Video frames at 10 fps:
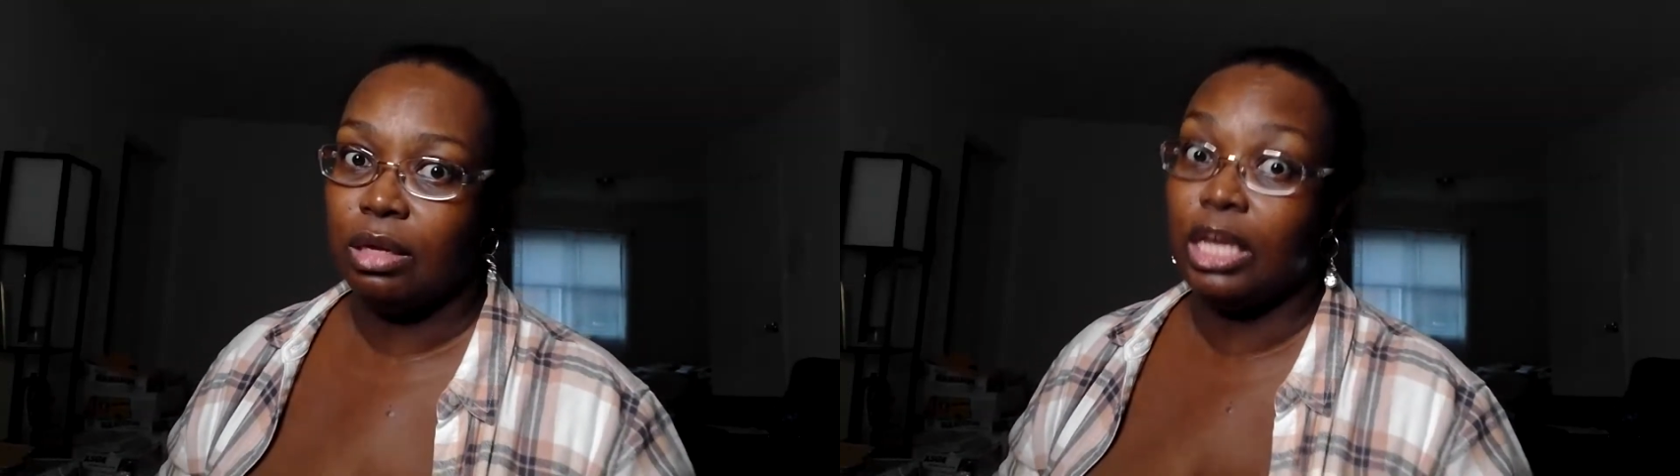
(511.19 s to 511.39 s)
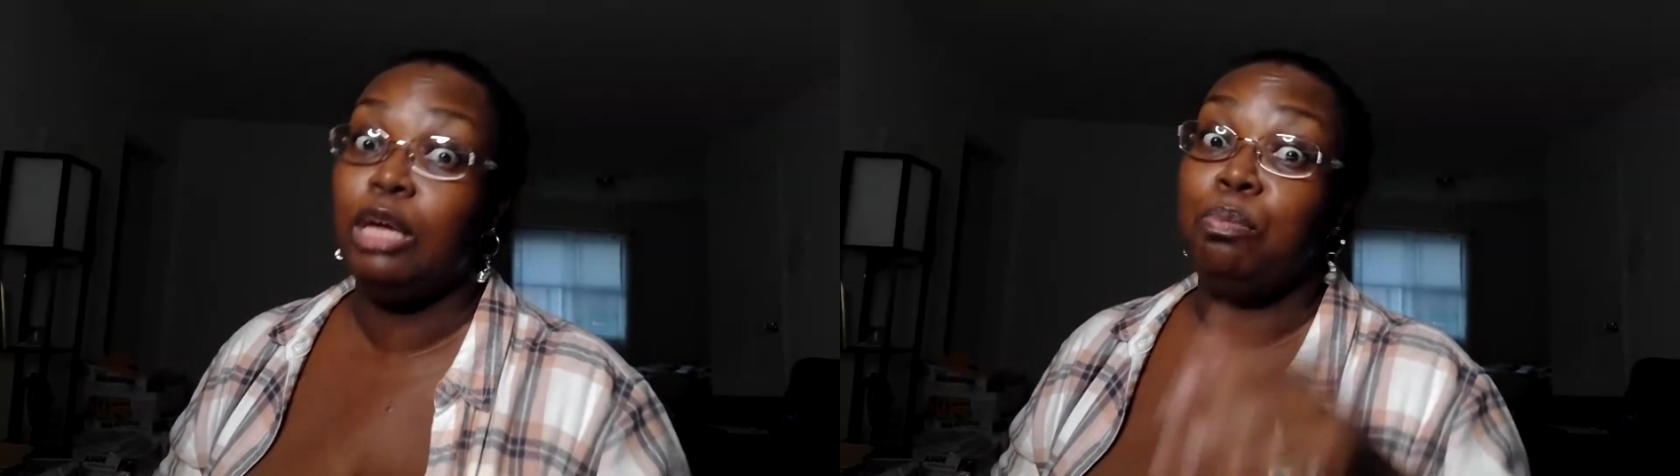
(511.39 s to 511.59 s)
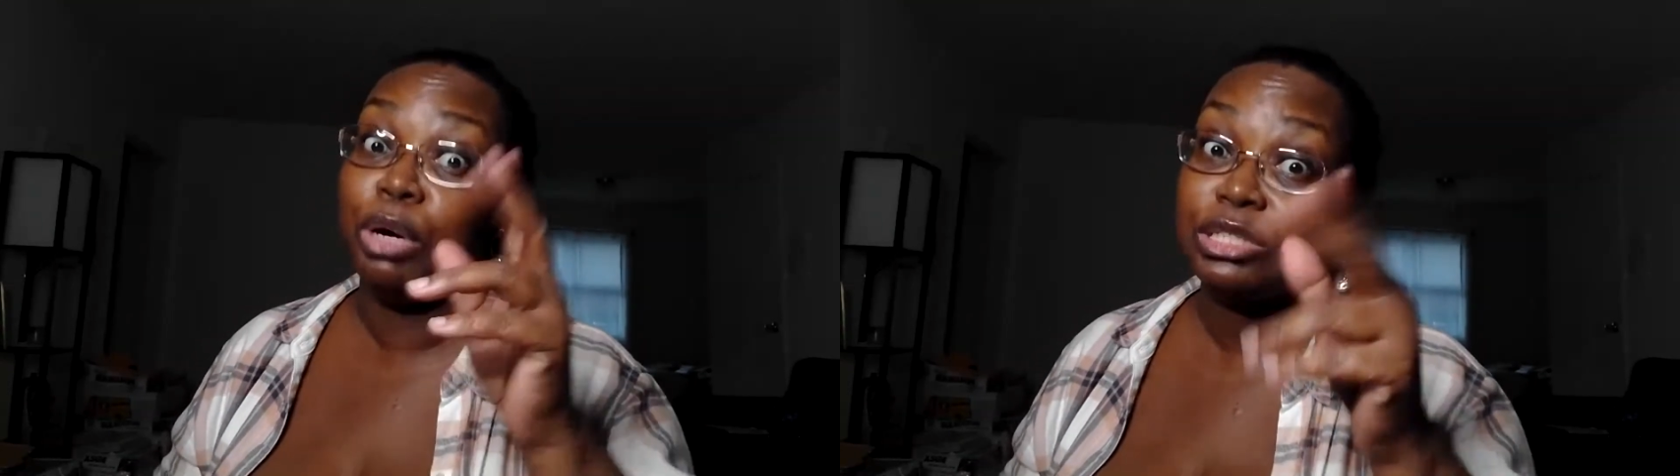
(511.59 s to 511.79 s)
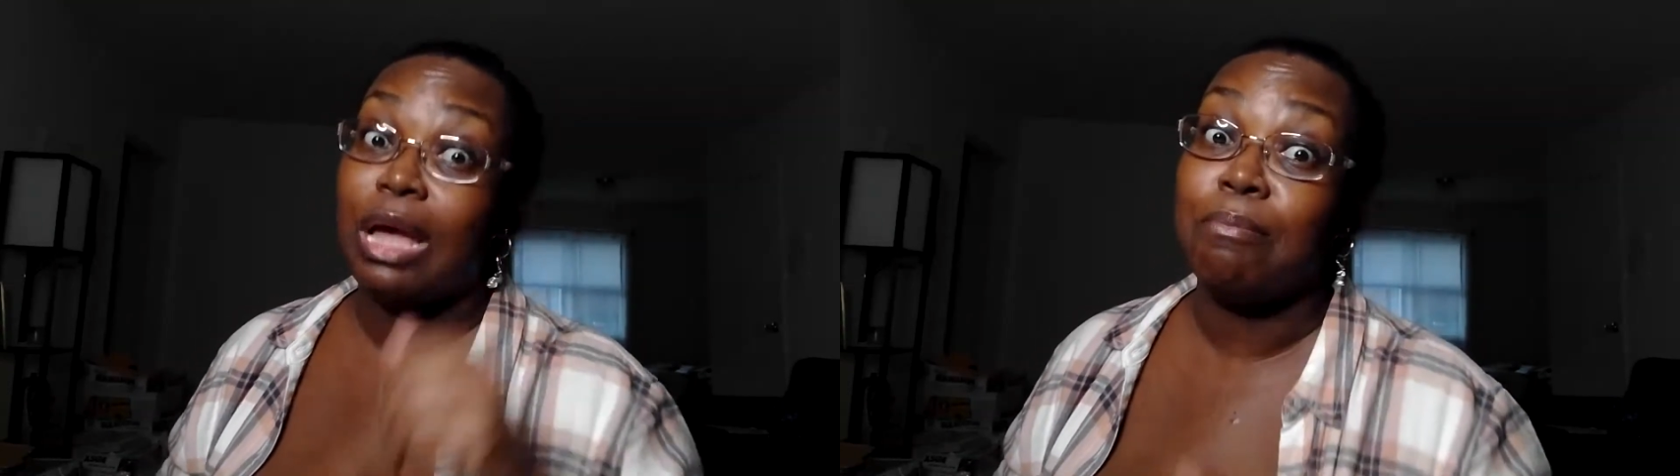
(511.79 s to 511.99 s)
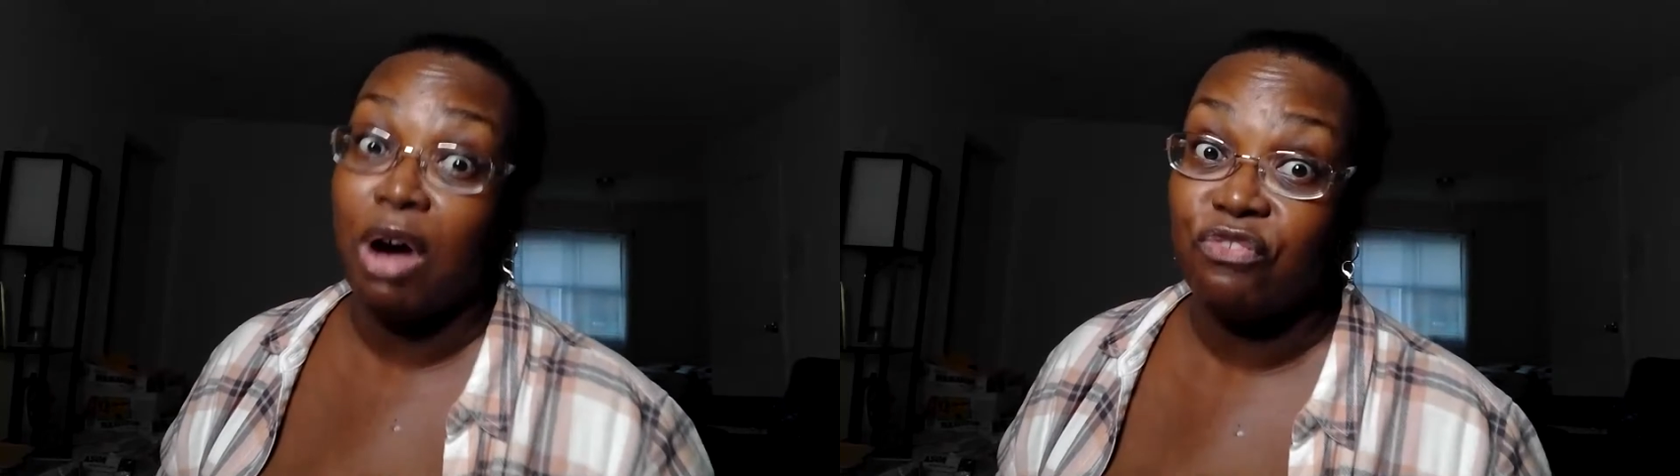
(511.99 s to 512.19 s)
And he put
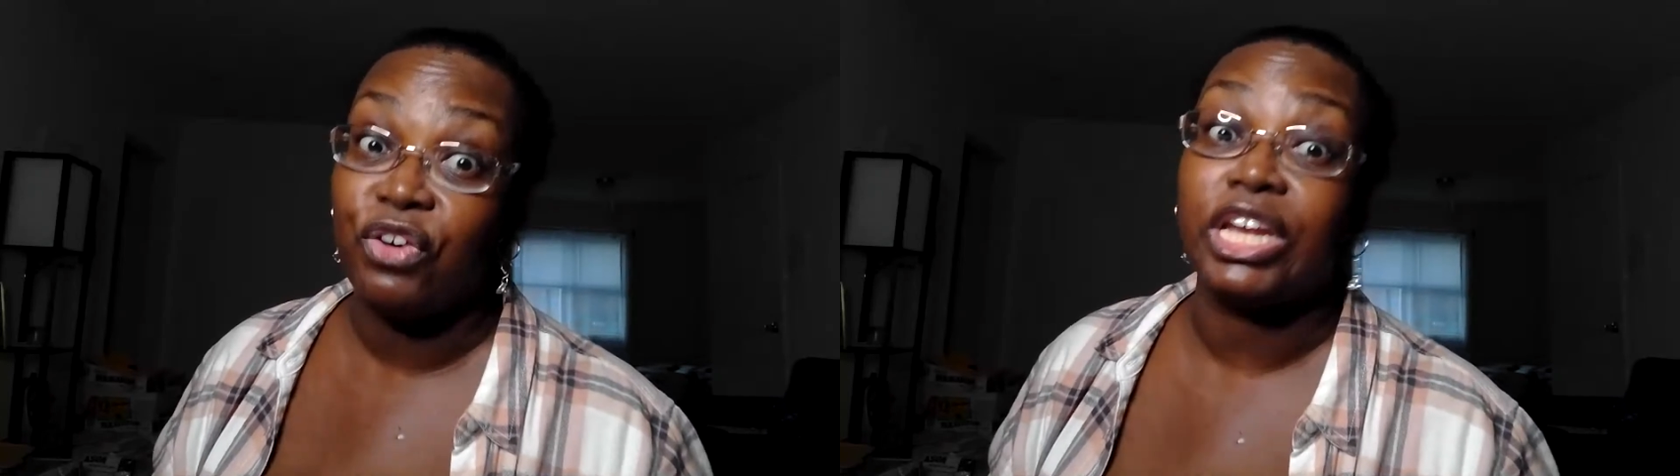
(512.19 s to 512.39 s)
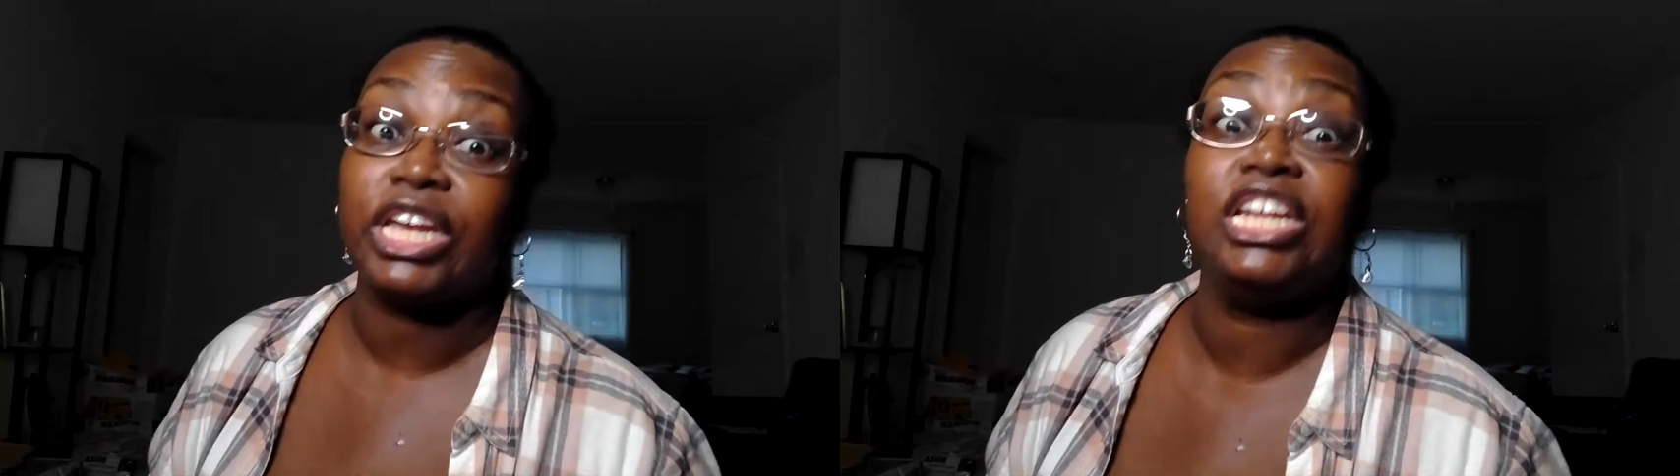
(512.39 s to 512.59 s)
that motherfucker